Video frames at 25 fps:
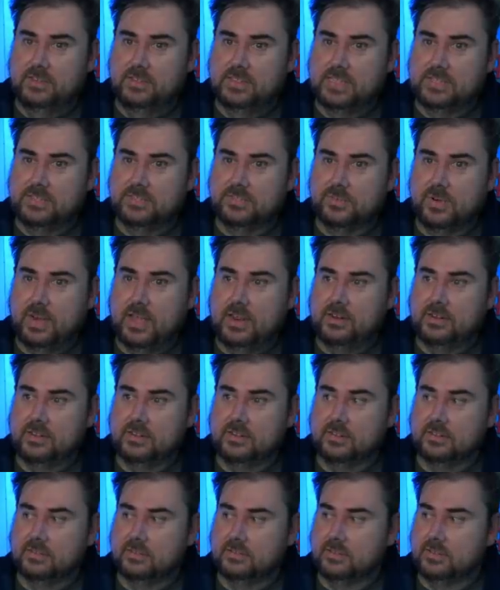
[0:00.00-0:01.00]
Death
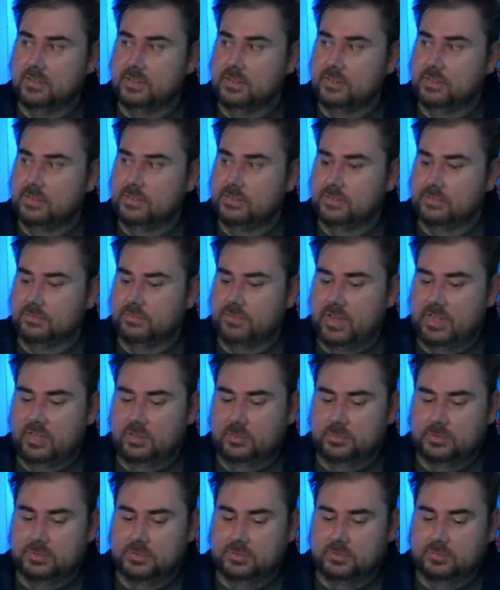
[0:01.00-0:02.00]
Stranding is
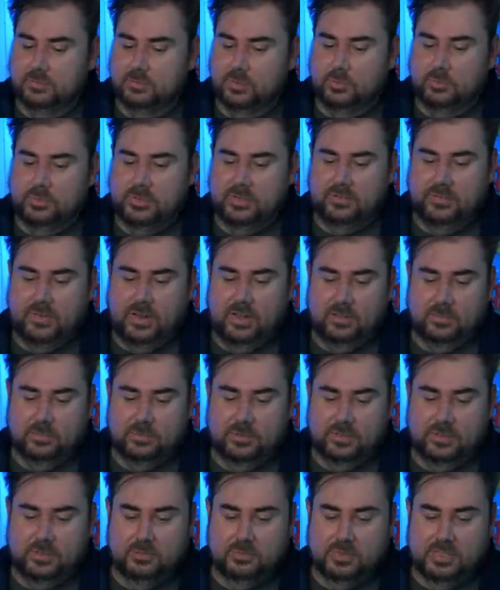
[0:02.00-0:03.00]
available, will be
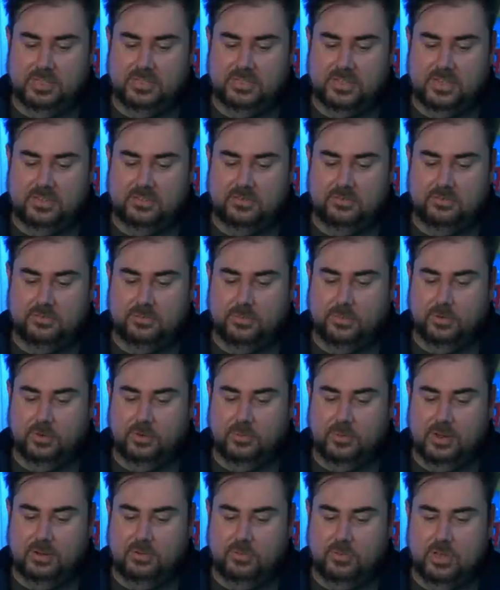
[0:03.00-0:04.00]
available on the PlayStation 4 in
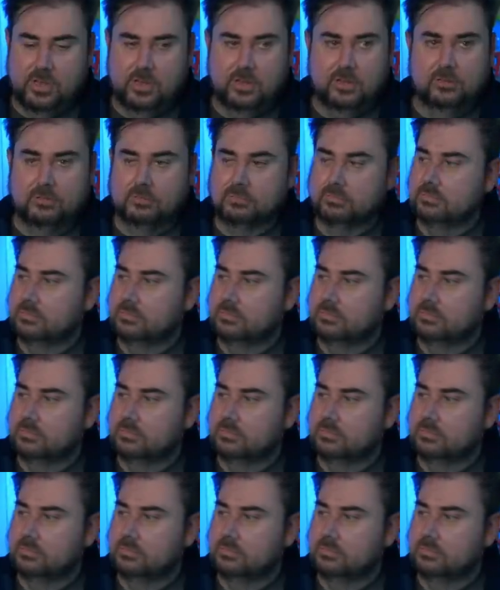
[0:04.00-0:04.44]
about a week